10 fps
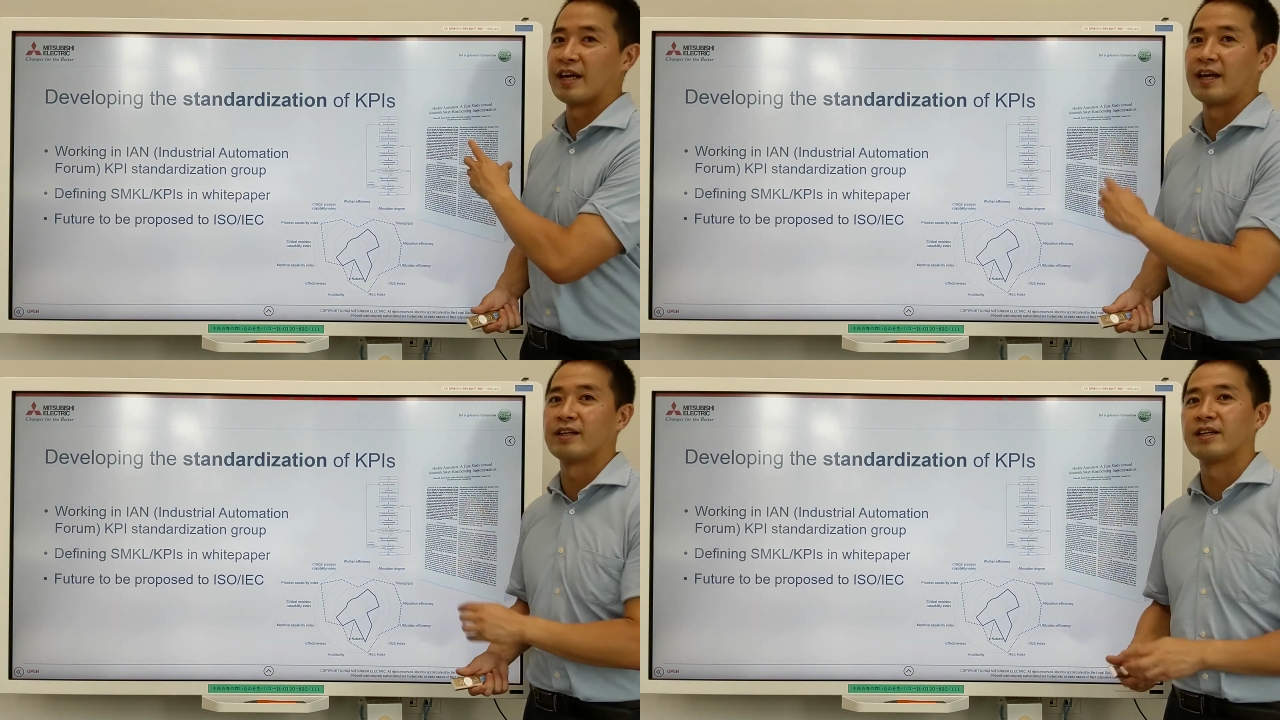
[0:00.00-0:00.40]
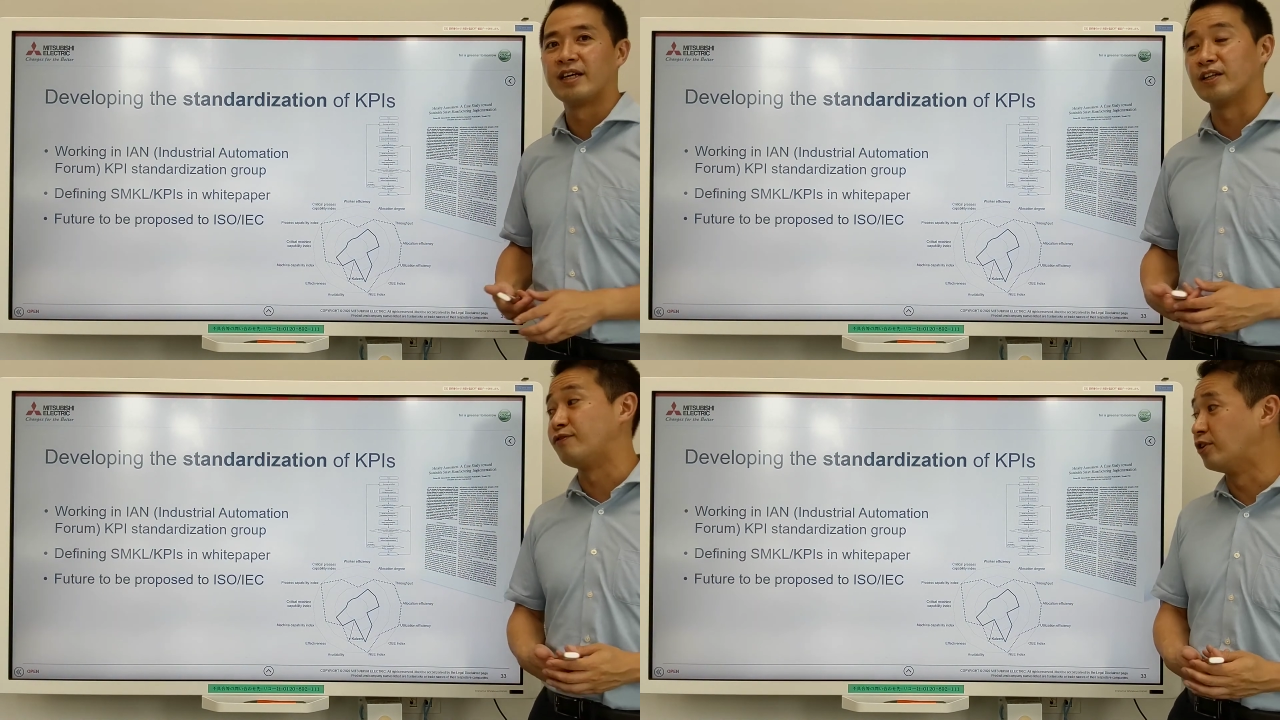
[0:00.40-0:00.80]
and
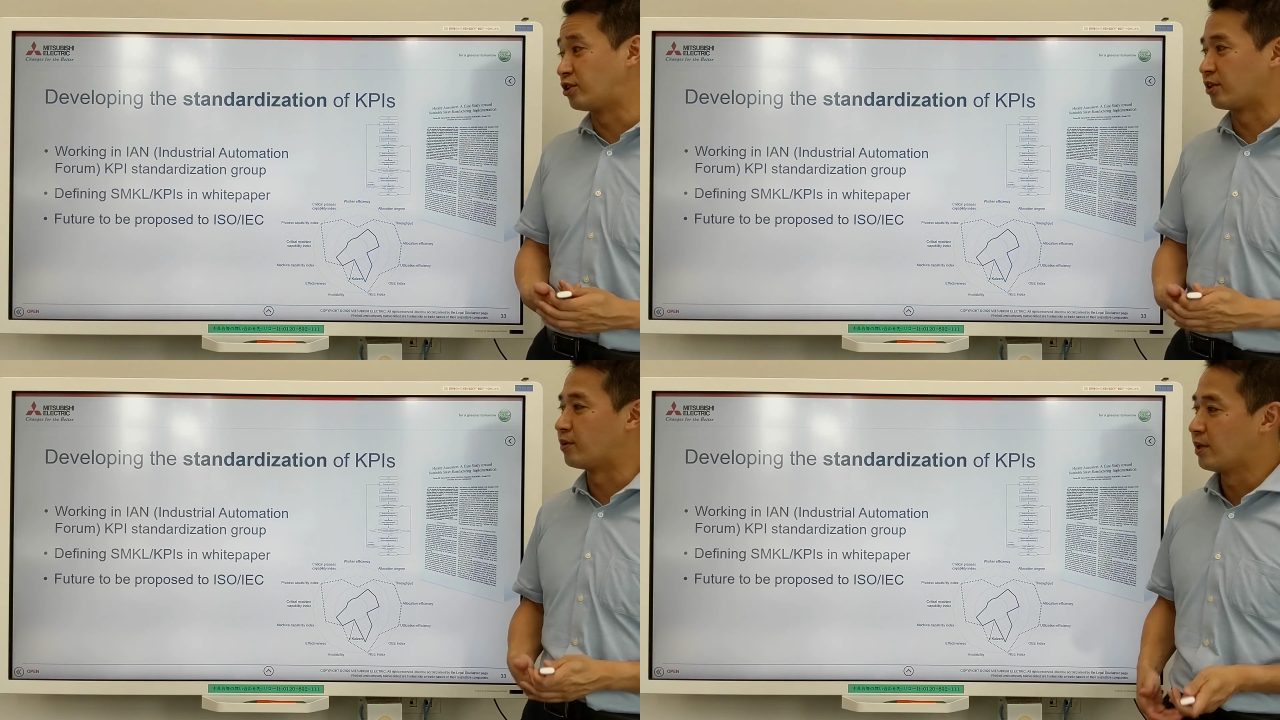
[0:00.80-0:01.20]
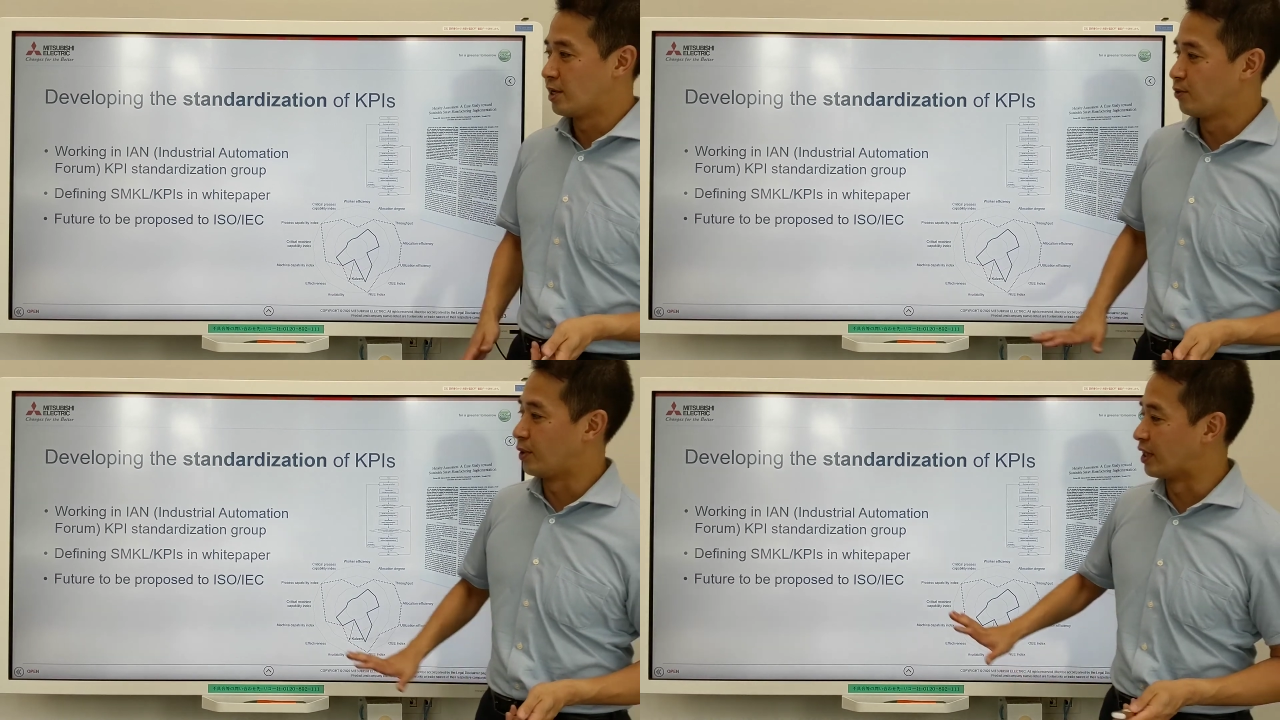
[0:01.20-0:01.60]
in the future
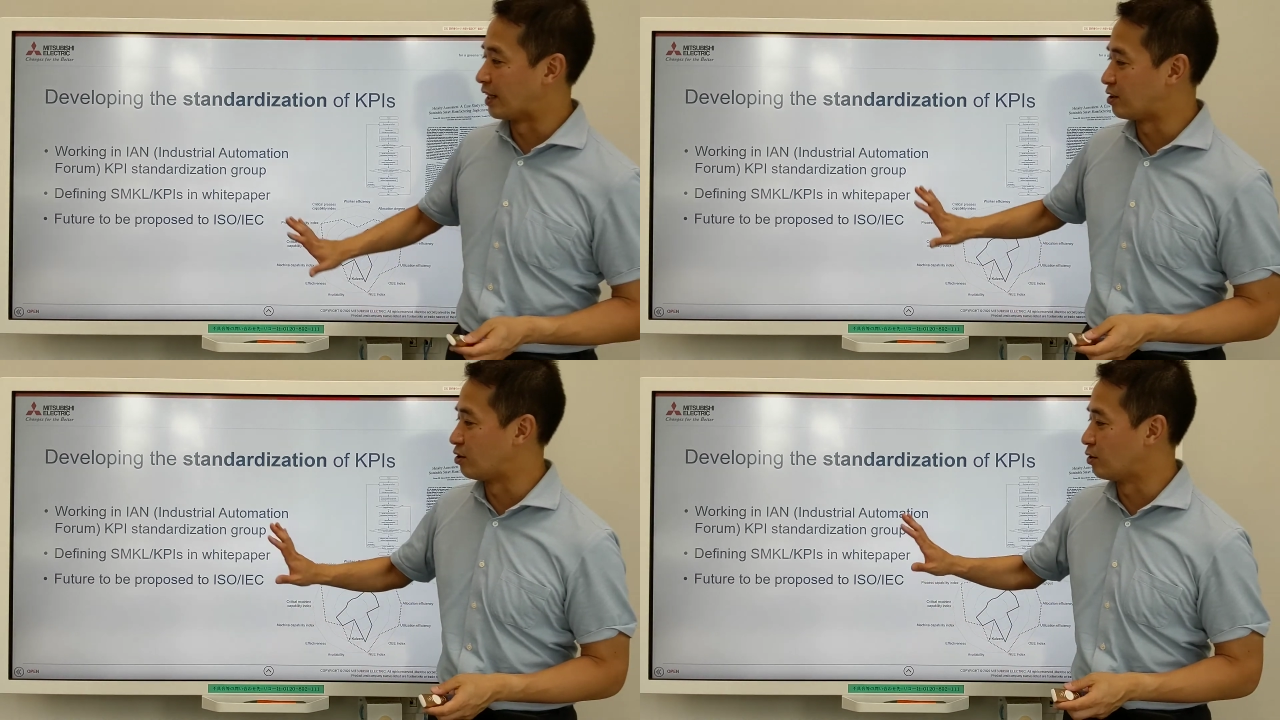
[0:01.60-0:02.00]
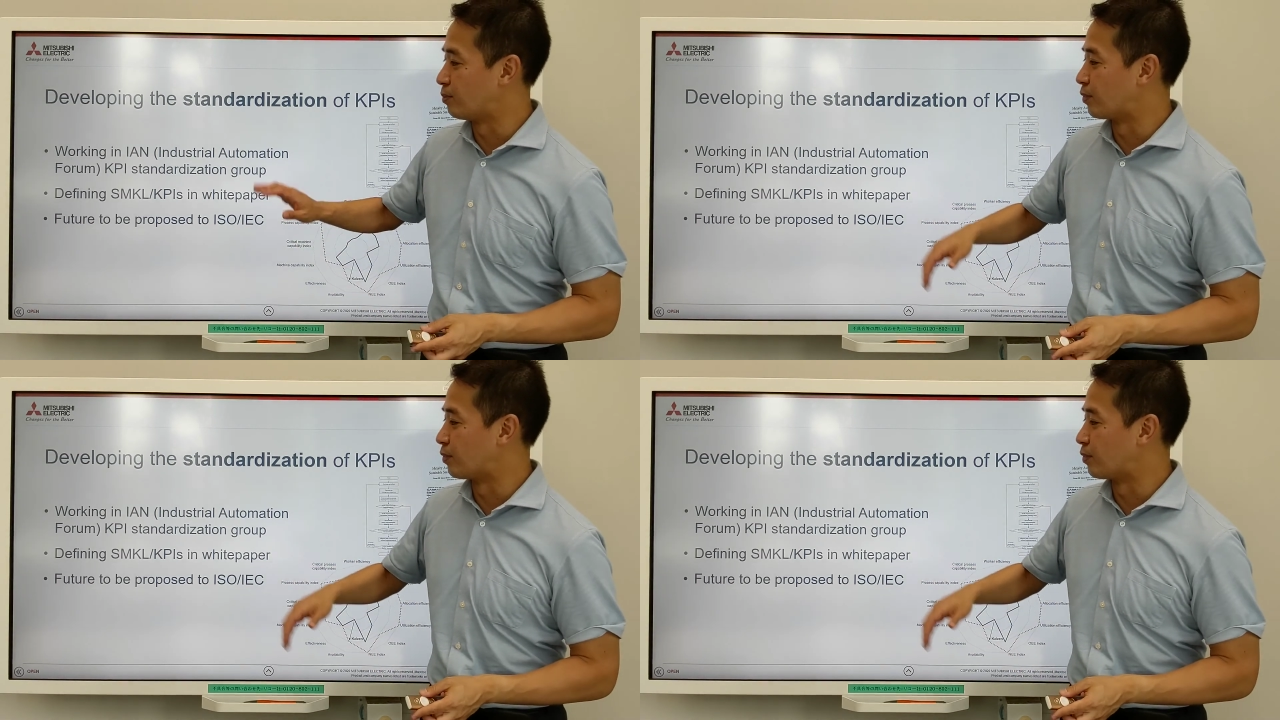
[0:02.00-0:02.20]
we'd like to